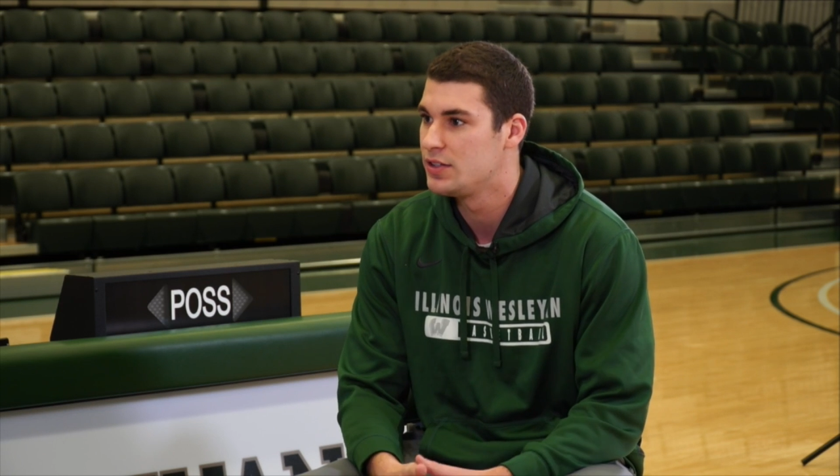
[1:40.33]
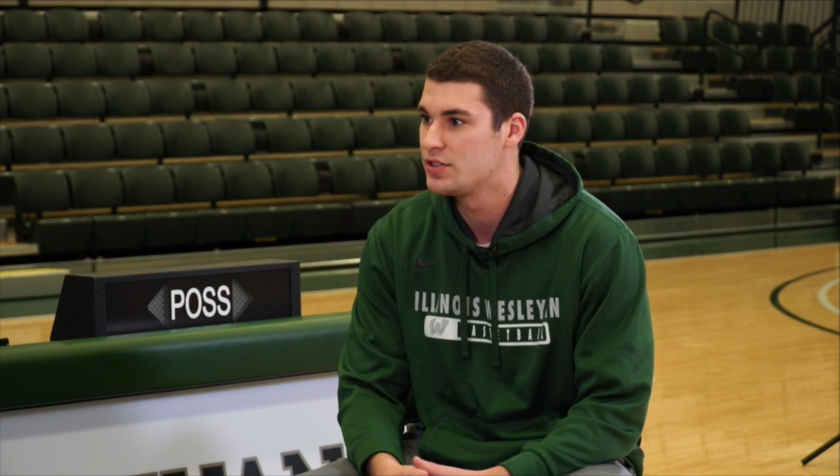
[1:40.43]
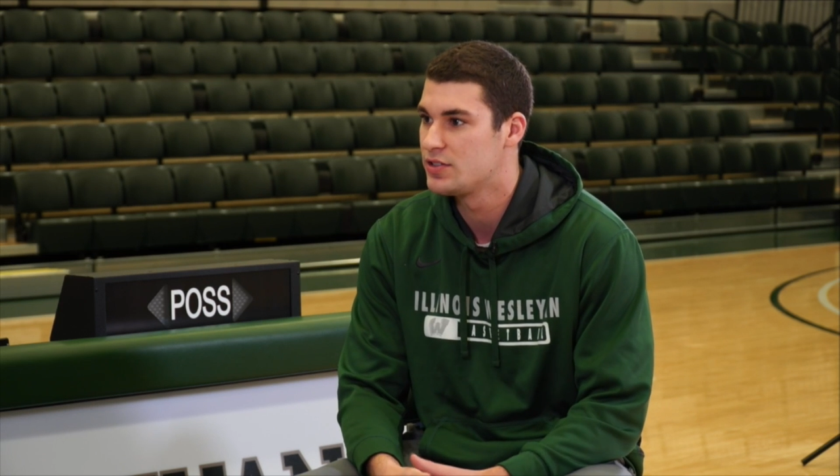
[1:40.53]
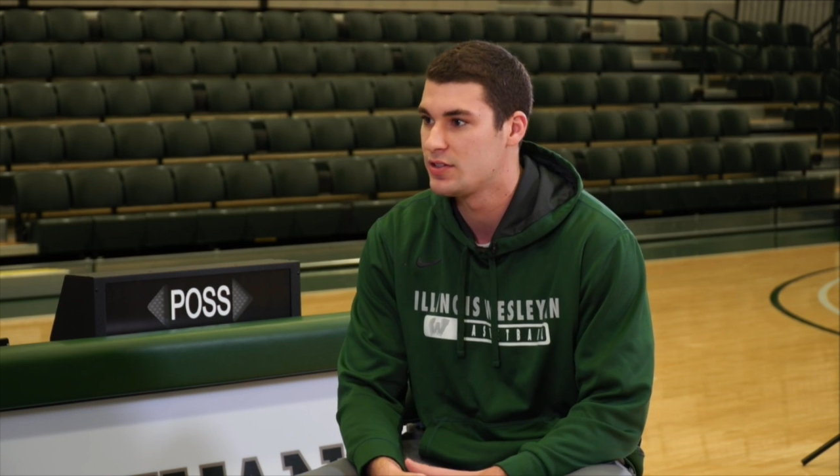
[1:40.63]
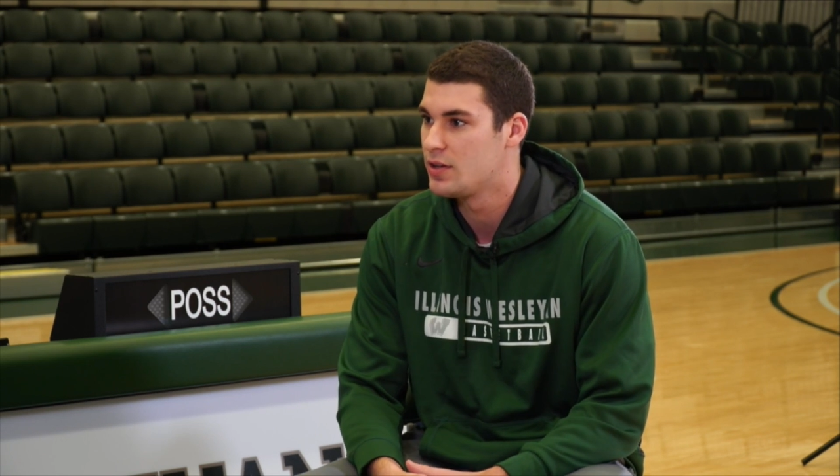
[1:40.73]
it's
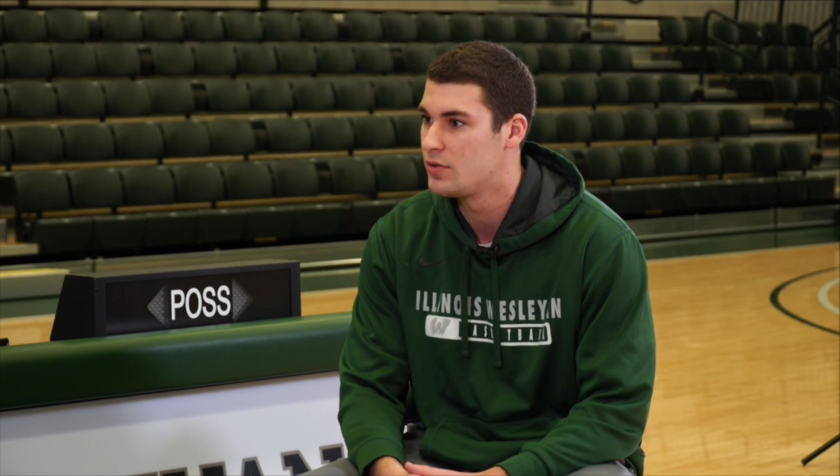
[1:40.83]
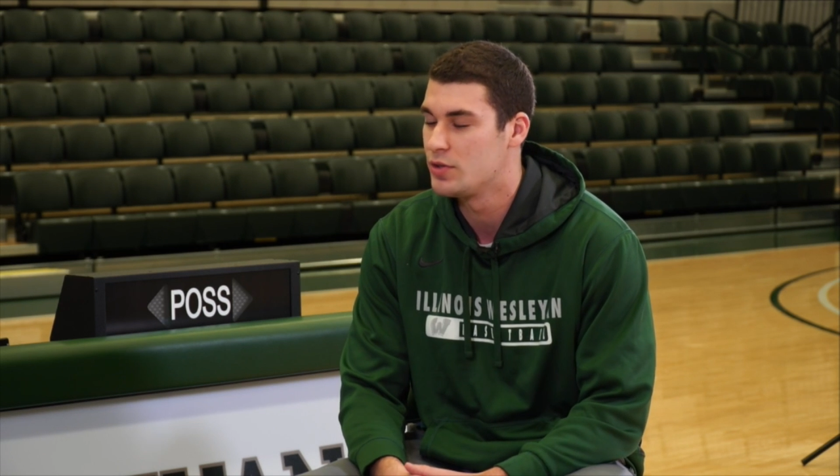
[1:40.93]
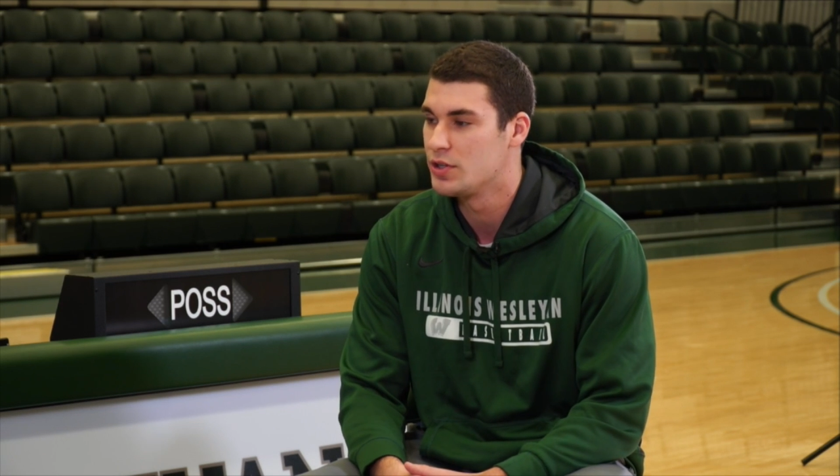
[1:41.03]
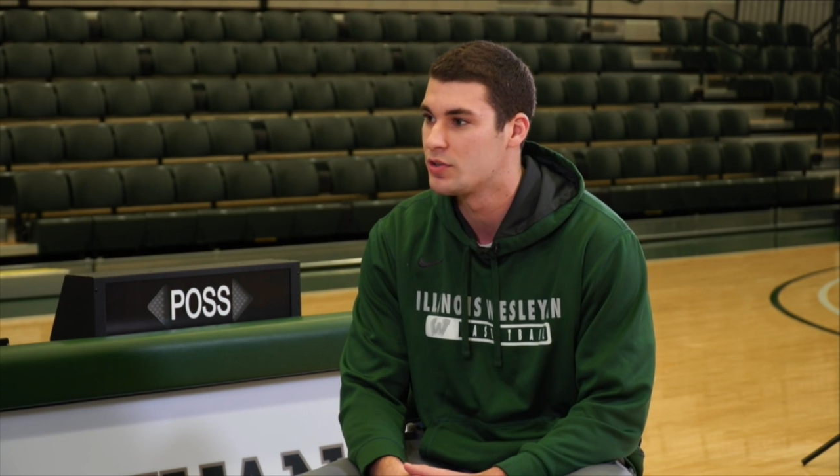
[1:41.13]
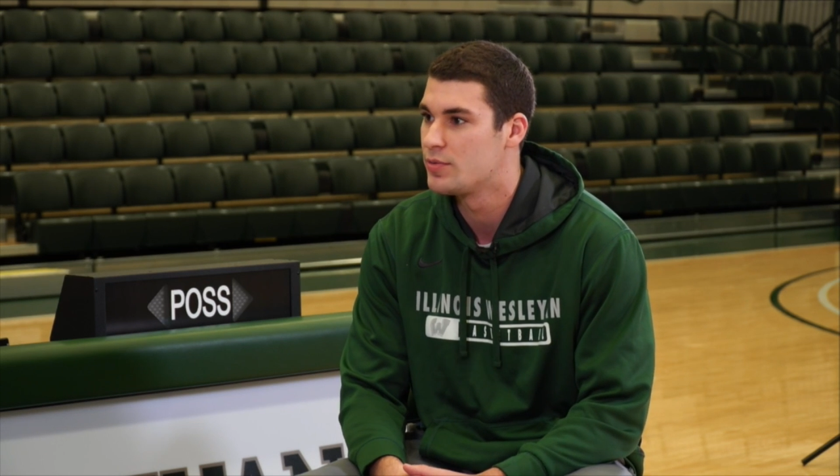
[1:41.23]
just a
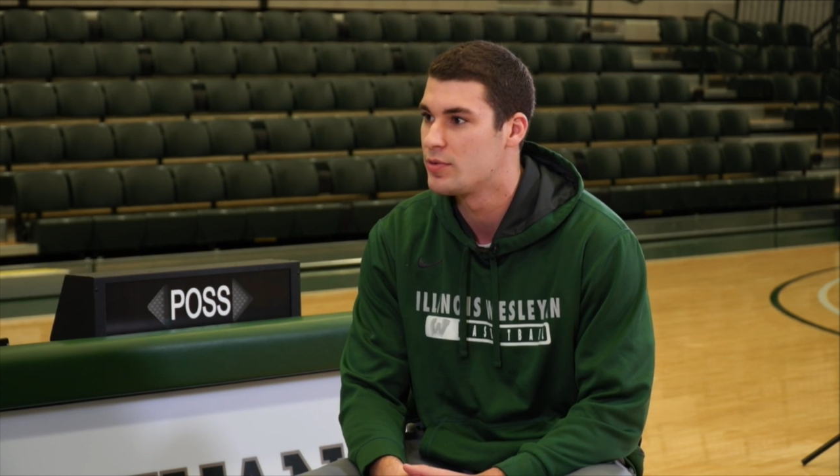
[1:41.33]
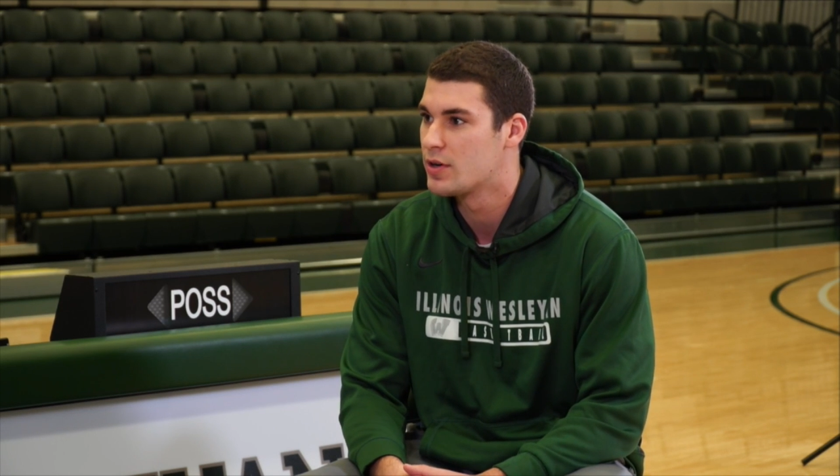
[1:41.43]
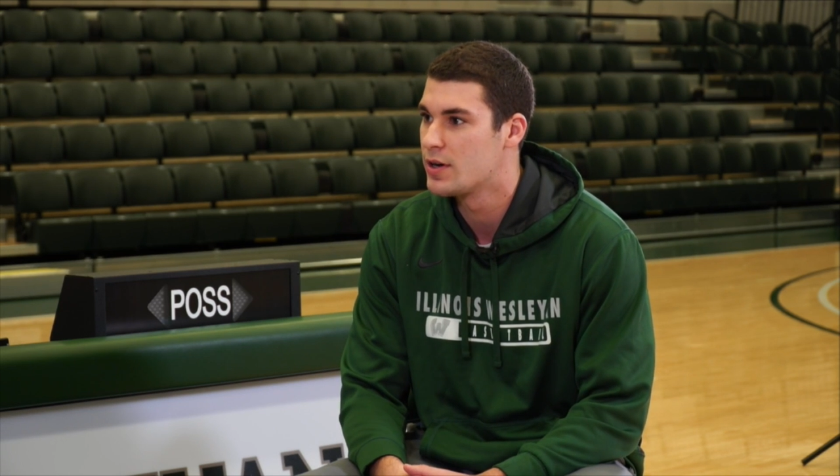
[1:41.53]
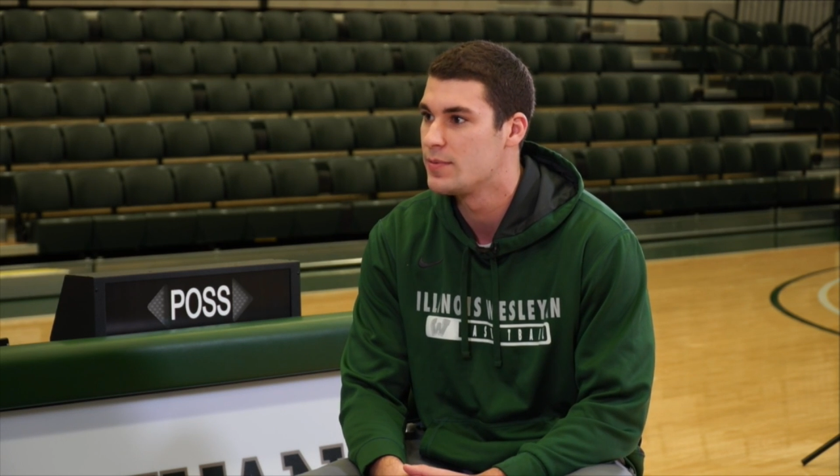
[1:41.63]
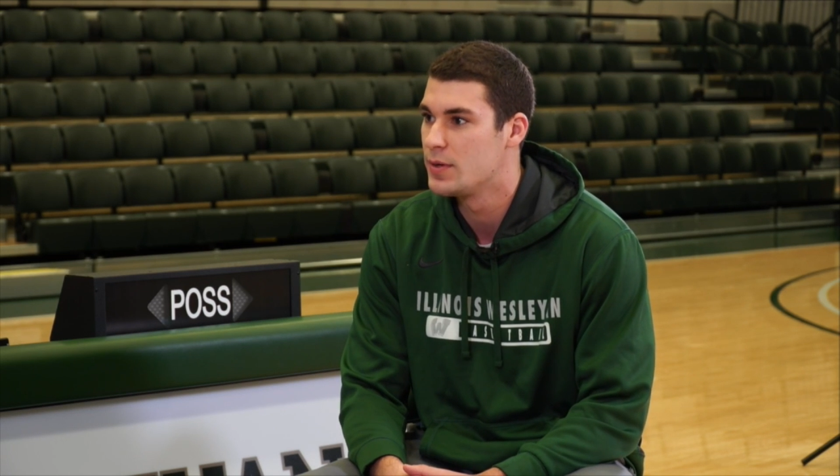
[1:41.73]
really great
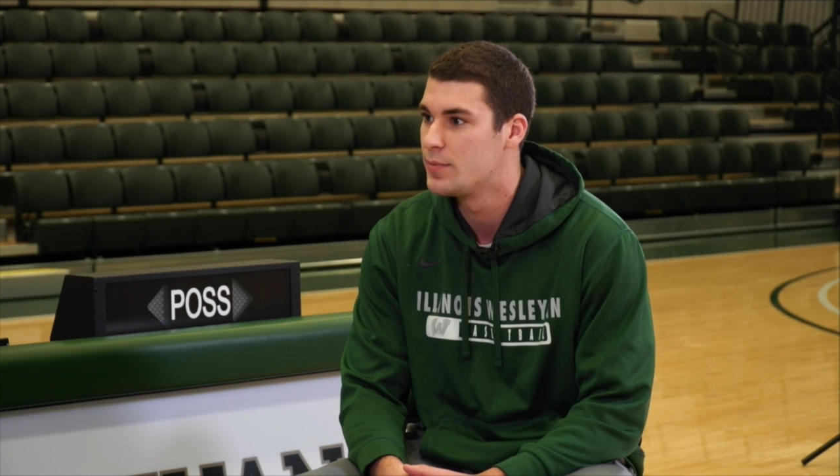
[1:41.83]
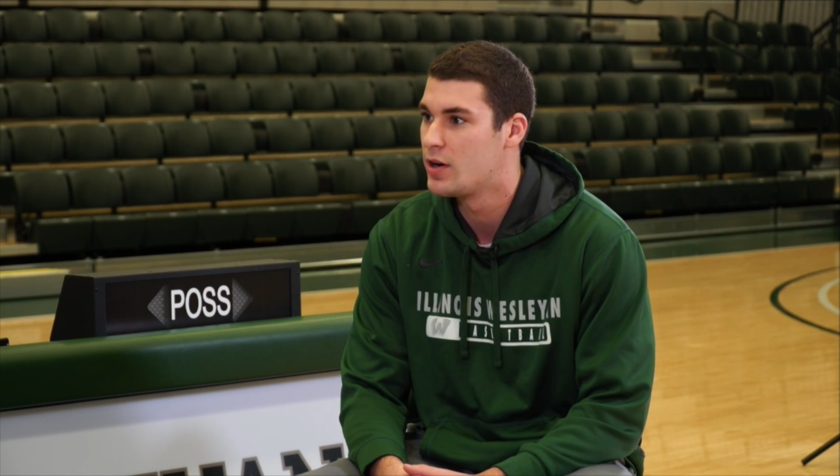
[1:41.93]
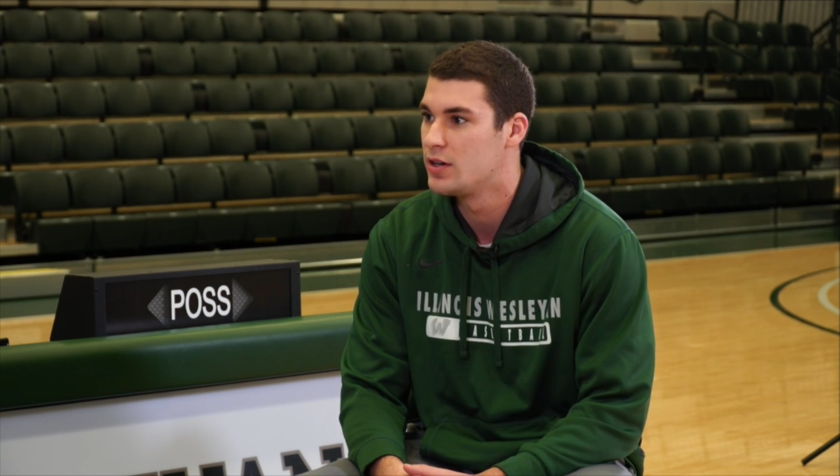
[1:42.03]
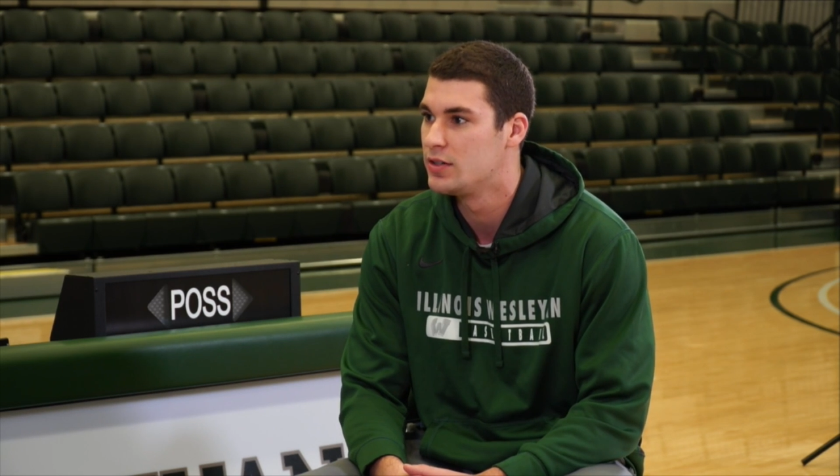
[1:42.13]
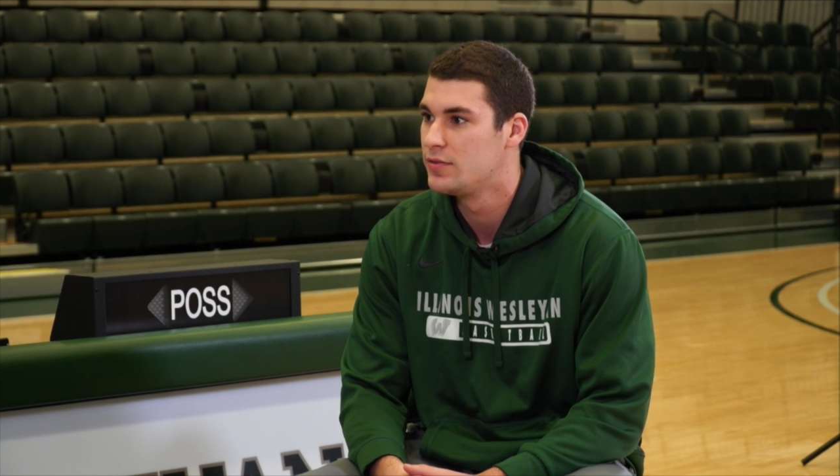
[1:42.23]
program to be
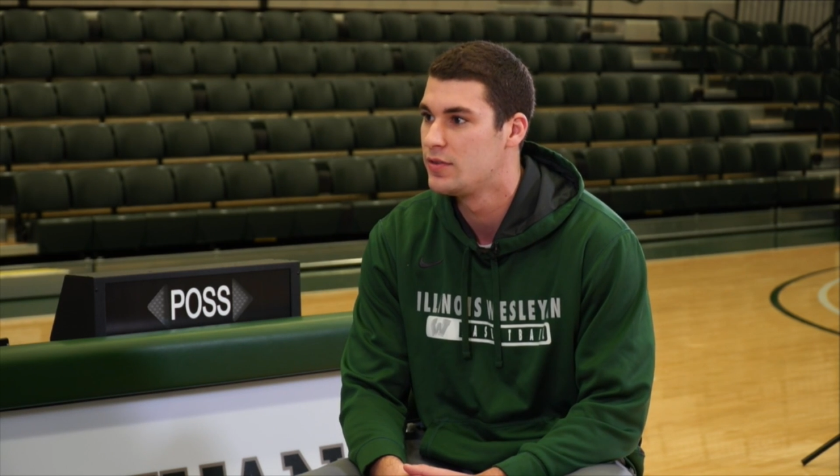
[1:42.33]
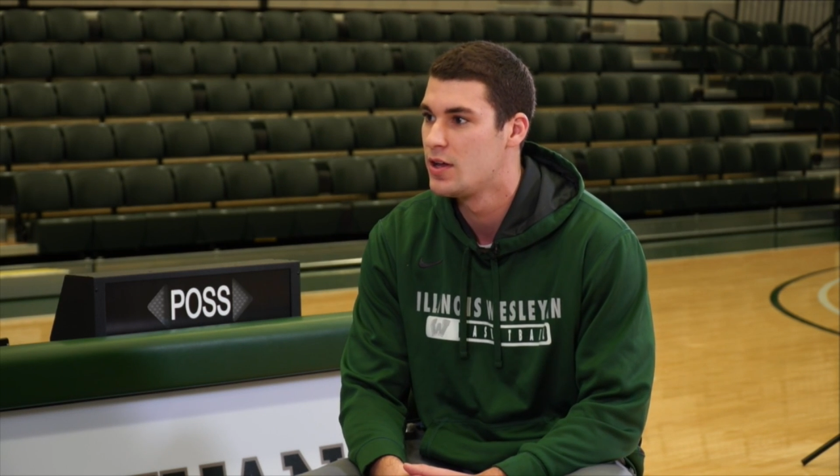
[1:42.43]
part of